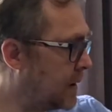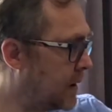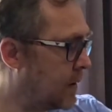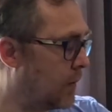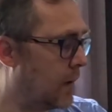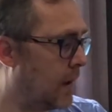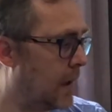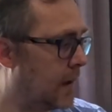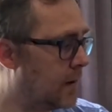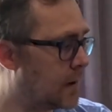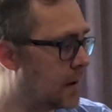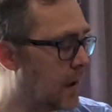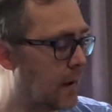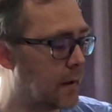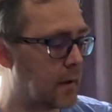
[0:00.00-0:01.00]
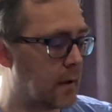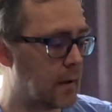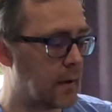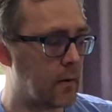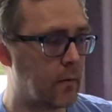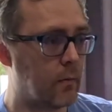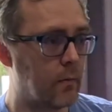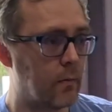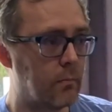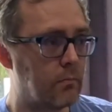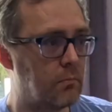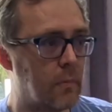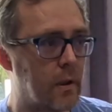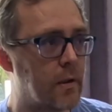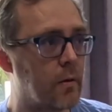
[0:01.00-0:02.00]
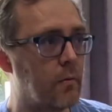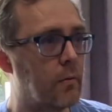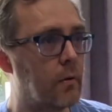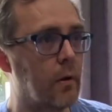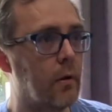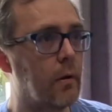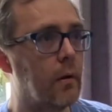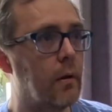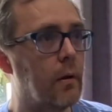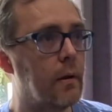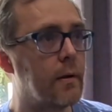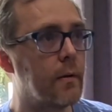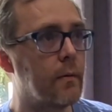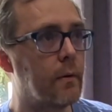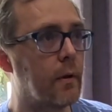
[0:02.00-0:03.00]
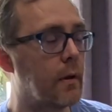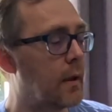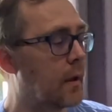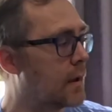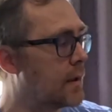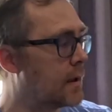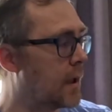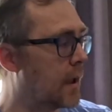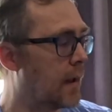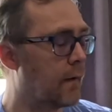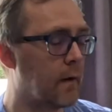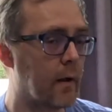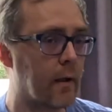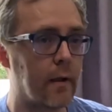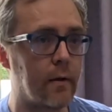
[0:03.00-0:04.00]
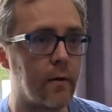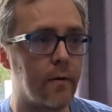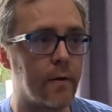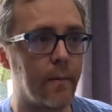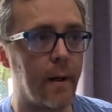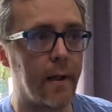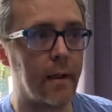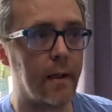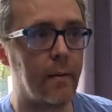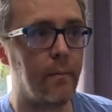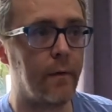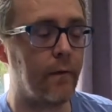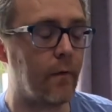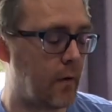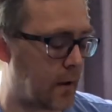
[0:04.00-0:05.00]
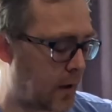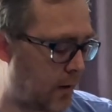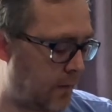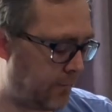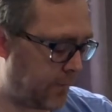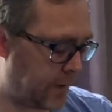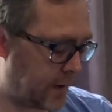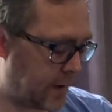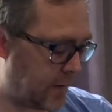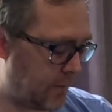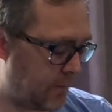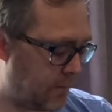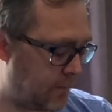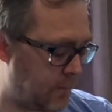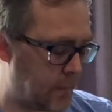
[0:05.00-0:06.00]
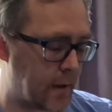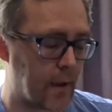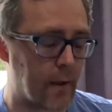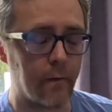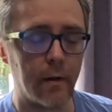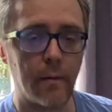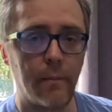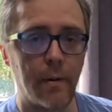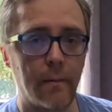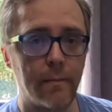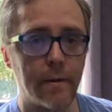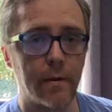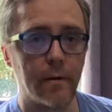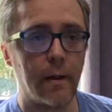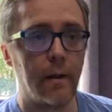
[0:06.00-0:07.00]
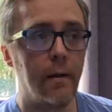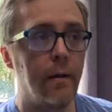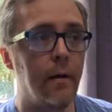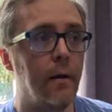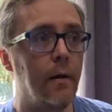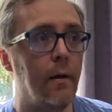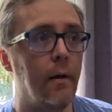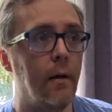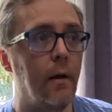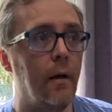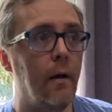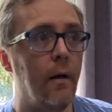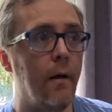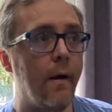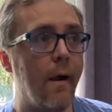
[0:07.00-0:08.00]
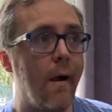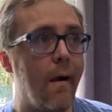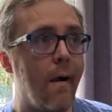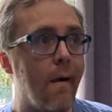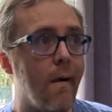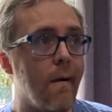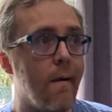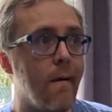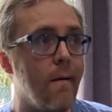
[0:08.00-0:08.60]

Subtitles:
is all in, so it's all good. It's all good. I can sit here and I can do some editing before I go for some dinner at the pub tonight. I'll